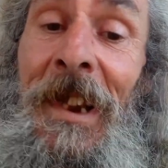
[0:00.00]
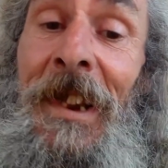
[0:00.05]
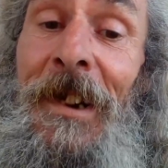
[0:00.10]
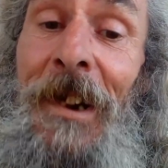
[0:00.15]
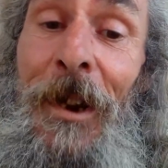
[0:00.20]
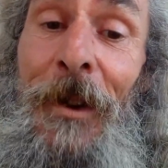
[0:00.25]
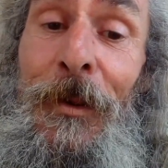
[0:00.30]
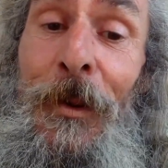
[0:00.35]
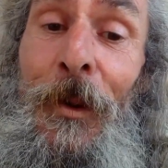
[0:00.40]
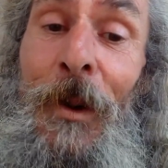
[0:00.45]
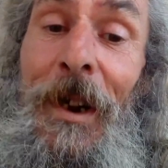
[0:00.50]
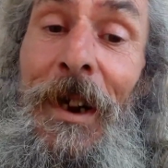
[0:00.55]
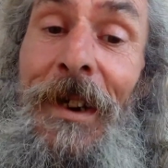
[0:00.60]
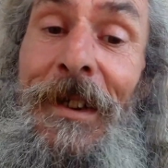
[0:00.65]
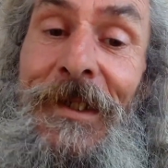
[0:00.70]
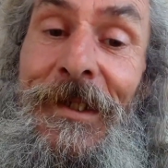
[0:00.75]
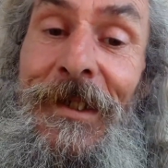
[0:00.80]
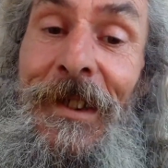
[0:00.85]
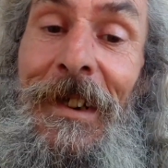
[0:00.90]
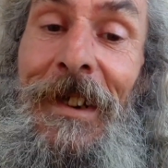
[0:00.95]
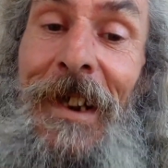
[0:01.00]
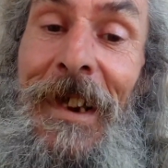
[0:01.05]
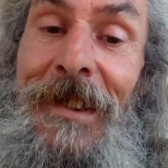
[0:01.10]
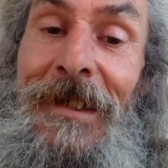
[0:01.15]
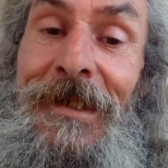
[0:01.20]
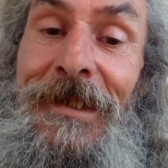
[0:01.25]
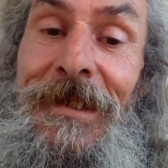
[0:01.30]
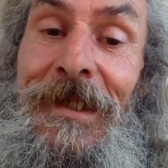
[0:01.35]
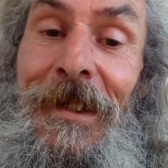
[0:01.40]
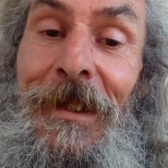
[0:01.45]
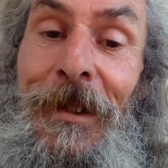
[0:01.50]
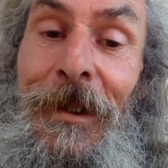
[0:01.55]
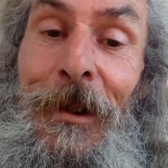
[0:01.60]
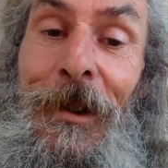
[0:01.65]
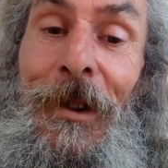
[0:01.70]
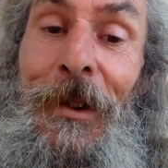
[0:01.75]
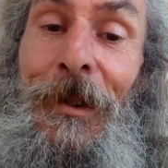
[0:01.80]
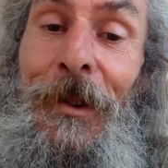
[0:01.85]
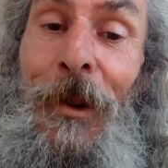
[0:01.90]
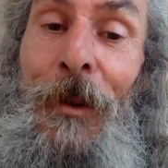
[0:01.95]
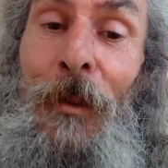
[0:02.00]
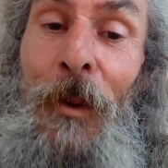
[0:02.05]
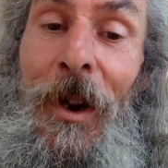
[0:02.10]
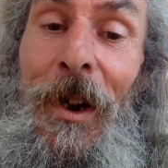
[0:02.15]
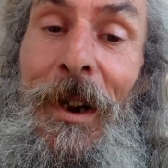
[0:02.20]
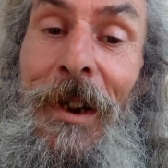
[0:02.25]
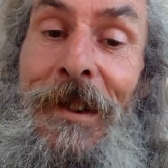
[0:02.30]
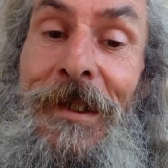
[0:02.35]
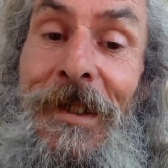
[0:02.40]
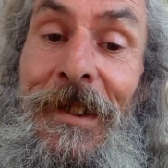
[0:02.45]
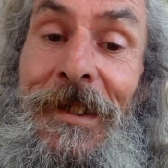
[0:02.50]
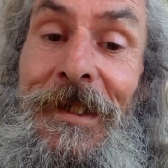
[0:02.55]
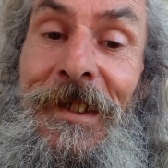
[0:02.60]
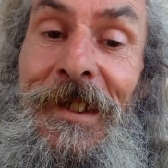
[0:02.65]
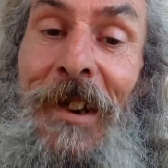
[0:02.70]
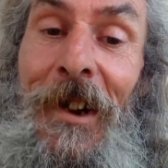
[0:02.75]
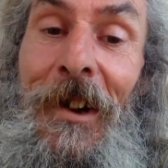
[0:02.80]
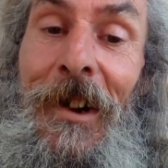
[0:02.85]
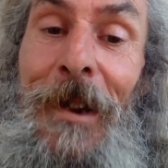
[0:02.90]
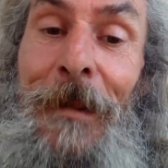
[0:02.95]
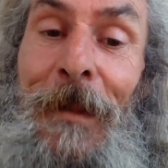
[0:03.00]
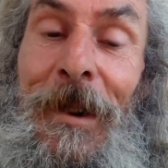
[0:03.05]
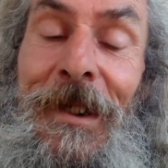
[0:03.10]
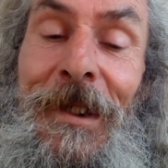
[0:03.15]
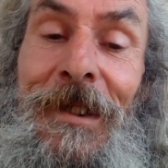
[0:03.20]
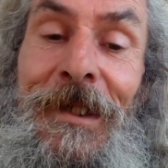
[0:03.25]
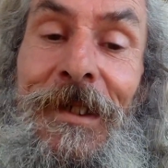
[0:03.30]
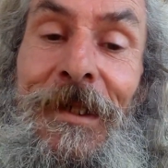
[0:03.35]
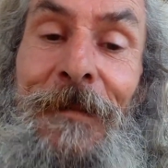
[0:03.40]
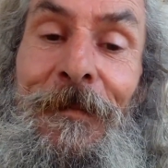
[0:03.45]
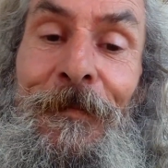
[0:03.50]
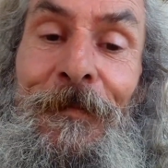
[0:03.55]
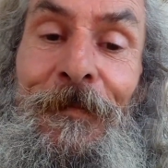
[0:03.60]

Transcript: In other words, let's look at the word diamond.